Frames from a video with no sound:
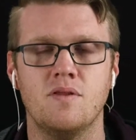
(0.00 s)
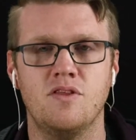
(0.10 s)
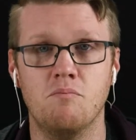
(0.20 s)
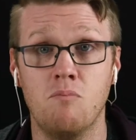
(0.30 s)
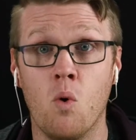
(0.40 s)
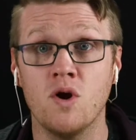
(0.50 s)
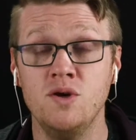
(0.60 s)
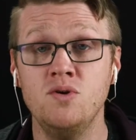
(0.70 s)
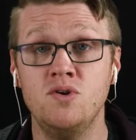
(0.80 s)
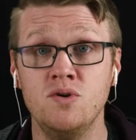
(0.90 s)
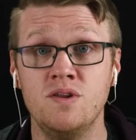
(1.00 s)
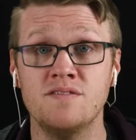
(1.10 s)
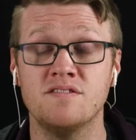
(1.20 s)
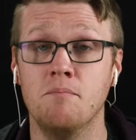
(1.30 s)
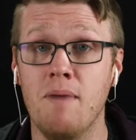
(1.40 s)
The more you do
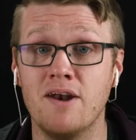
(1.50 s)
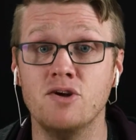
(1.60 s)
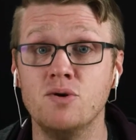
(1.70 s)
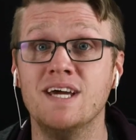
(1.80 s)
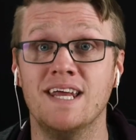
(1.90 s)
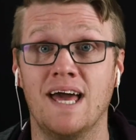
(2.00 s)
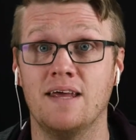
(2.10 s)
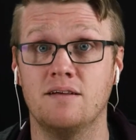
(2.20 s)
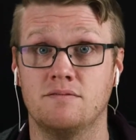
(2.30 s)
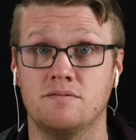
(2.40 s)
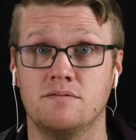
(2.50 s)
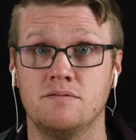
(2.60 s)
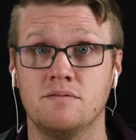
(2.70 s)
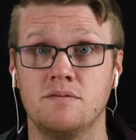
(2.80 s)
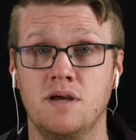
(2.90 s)
this, the better you get at it.
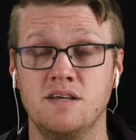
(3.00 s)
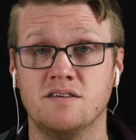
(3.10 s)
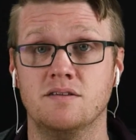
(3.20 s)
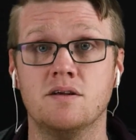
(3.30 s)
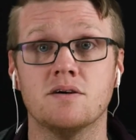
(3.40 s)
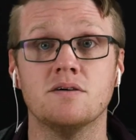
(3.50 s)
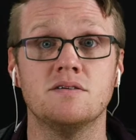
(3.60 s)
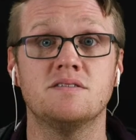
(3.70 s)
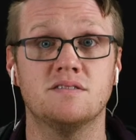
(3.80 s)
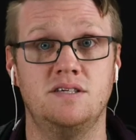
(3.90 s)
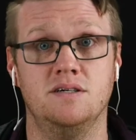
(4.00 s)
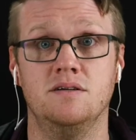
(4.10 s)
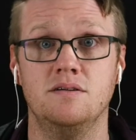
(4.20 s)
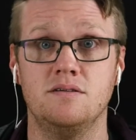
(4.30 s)
It's a learned skill.